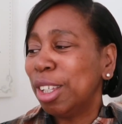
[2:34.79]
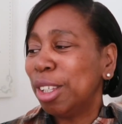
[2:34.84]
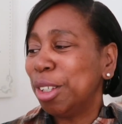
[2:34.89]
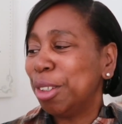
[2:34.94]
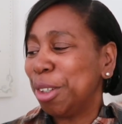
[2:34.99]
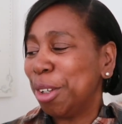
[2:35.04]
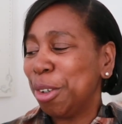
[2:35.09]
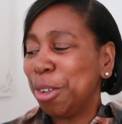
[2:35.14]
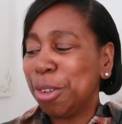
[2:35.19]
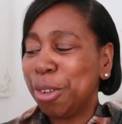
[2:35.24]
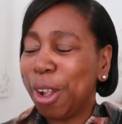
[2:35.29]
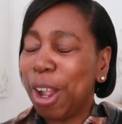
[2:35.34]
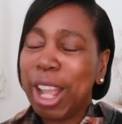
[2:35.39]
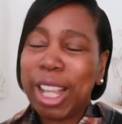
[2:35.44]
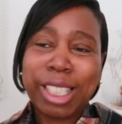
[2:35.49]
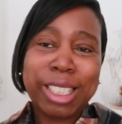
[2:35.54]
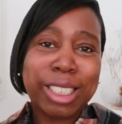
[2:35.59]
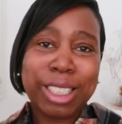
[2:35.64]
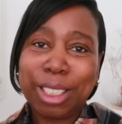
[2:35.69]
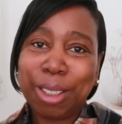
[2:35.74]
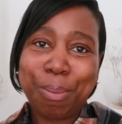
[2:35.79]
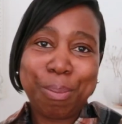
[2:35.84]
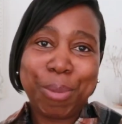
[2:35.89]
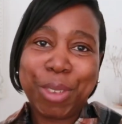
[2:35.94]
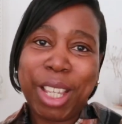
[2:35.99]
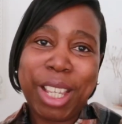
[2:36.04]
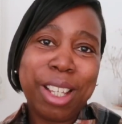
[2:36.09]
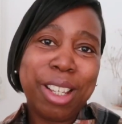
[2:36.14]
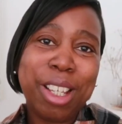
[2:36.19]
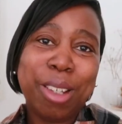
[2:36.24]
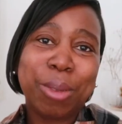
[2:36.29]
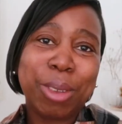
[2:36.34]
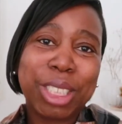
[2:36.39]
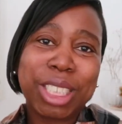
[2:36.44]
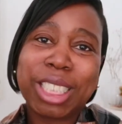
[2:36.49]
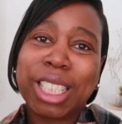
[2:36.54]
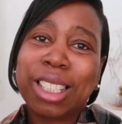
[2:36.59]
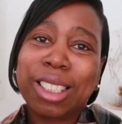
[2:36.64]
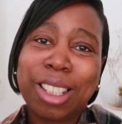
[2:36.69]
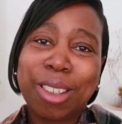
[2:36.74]
you know, and yeah, it would
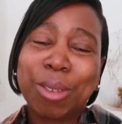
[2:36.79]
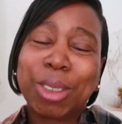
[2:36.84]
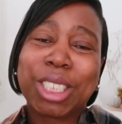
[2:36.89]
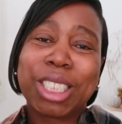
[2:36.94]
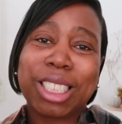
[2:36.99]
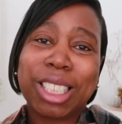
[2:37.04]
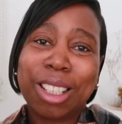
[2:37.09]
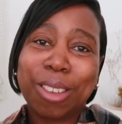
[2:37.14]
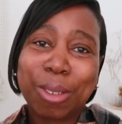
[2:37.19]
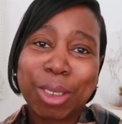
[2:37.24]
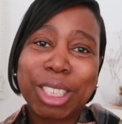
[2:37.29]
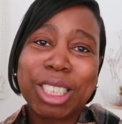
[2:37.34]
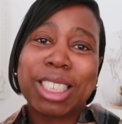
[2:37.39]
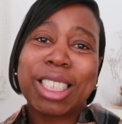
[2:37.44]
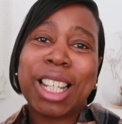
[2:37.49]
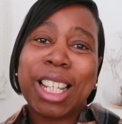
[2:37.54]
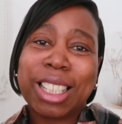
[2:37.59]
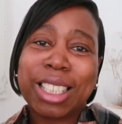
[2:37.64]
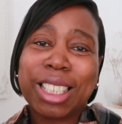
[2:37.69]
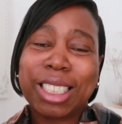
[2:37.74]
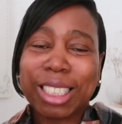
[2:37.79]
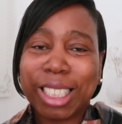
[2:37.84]
stand